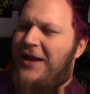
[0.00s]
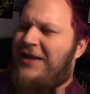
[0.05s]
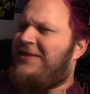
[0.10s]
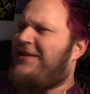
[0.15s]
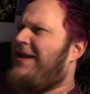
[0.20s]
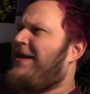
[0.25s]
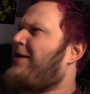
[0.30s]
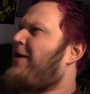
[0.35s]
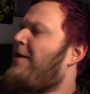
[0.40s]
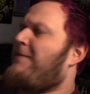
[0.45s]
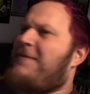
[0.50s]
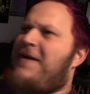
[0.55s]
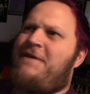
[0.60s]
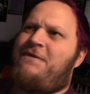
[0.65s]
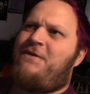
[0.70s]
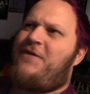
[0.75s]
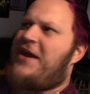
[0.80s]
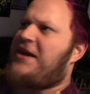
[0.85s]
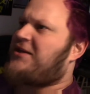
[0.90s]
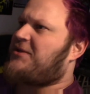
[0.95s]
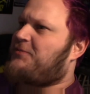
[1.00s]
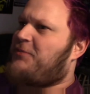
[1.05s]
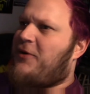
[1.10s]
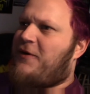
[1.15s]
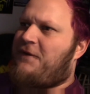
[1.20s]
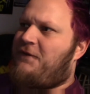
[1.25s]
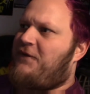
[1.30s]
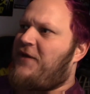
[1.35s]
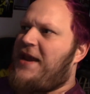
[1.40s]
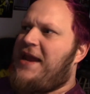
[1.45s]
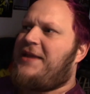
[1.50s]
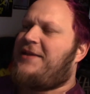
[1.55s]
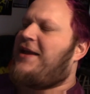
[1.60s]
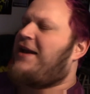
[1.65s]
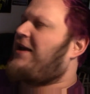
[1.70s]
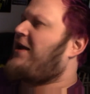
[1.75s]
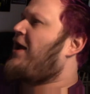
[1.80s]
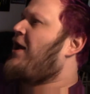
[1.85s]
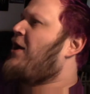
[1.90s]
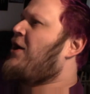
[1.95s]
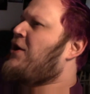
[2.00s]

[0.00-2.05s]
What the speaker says: and like on my Facebook feed, like